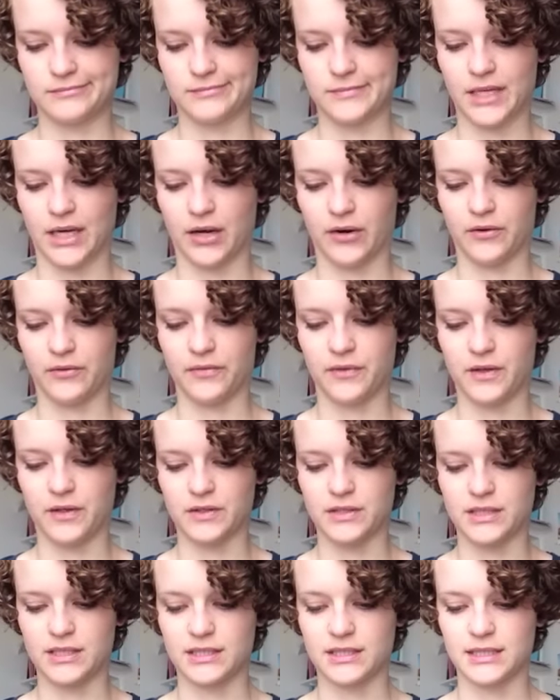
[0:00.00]
care if
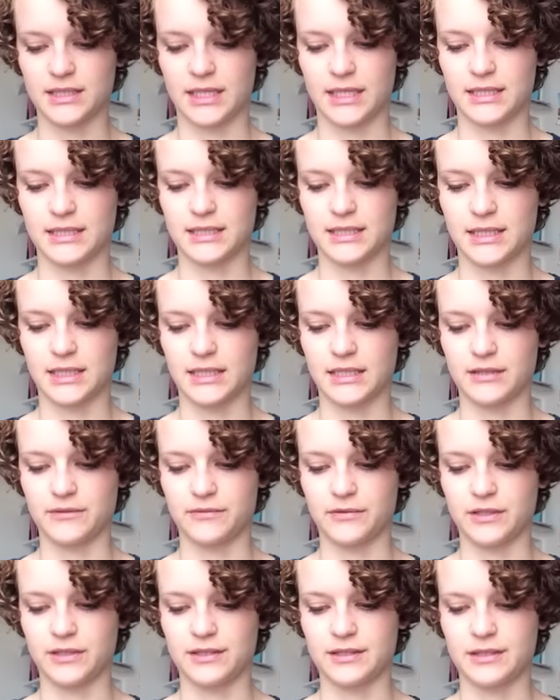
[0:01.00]
there's a slight
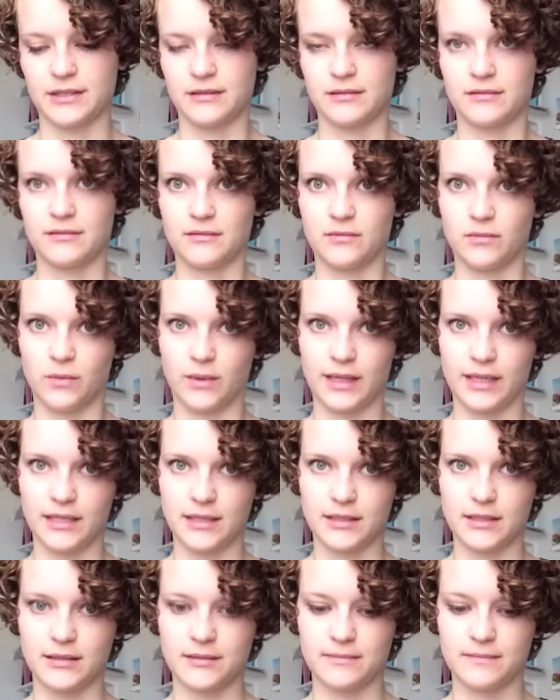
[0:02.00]
difference in white.